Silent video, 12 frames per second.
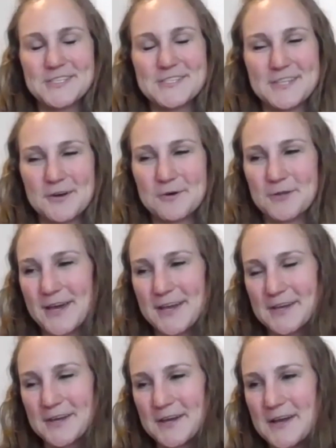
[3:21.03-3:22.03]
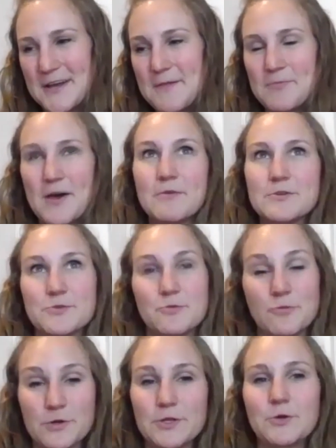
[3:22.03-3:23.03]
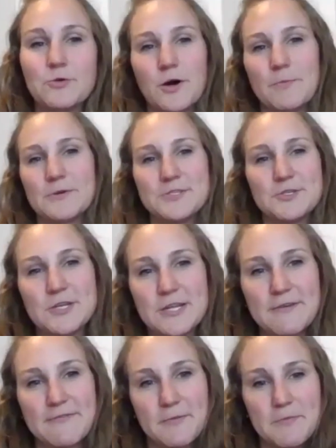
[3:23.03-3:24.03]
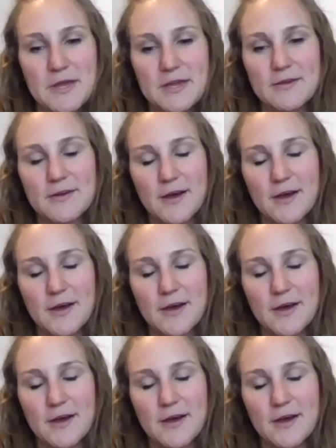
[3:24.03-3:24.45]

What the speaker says: So that was a really cool opportunity for me.